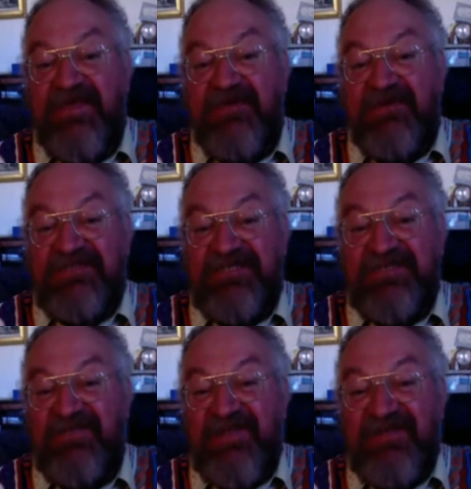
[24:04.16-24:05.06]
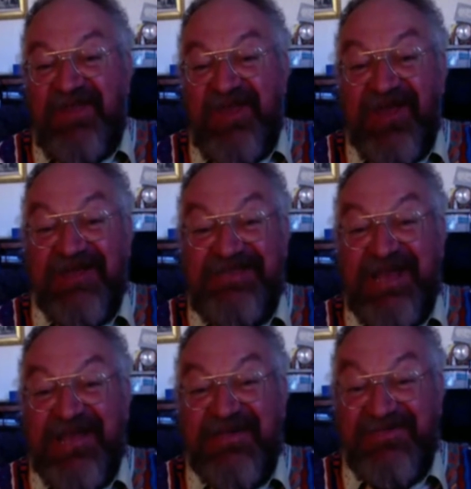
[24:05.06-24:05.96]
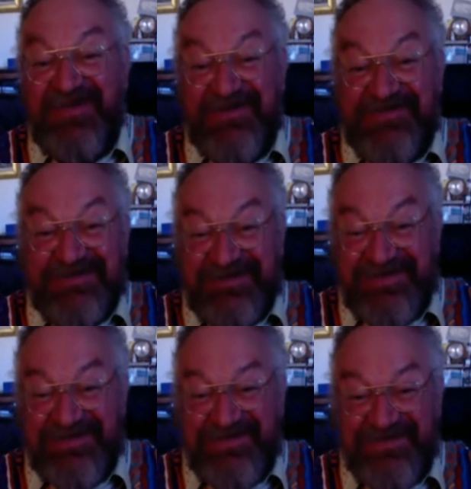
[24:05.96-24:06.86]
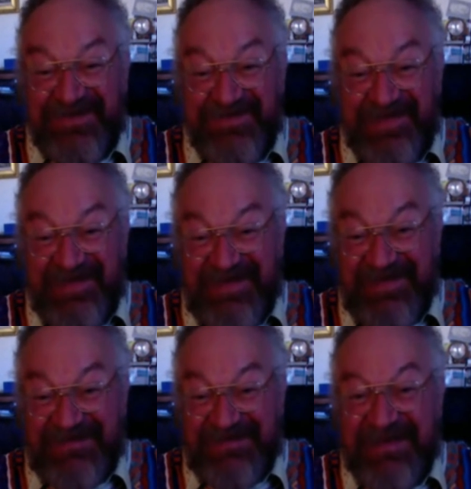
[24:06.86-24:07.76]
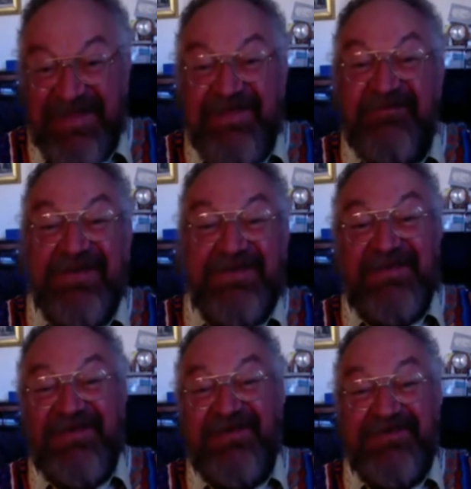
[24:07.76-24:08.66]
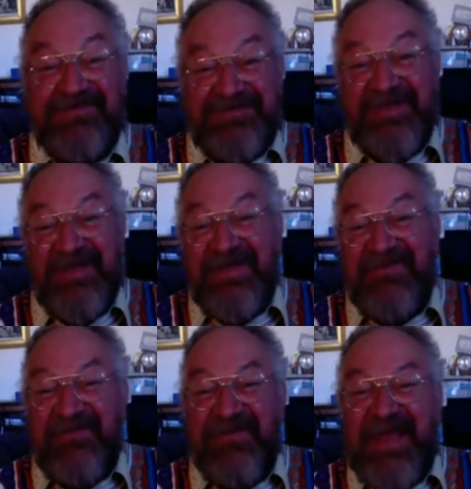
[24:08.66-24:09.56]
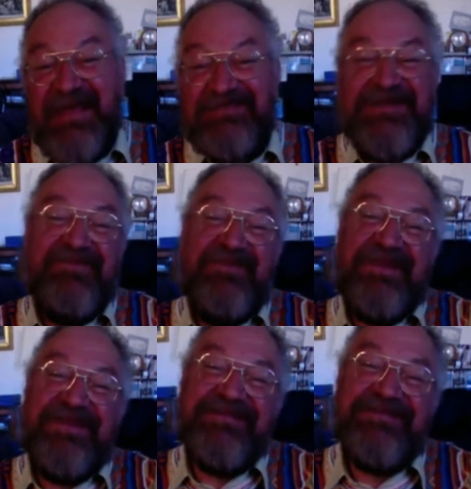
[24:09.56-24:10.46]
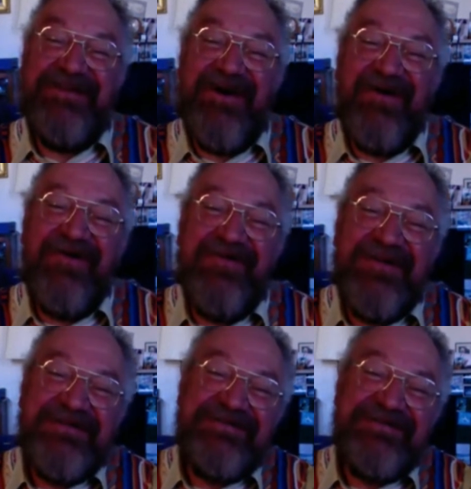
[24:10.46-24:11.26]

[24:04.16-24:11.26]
which is a very curtailed version of English, but used for air traffic control to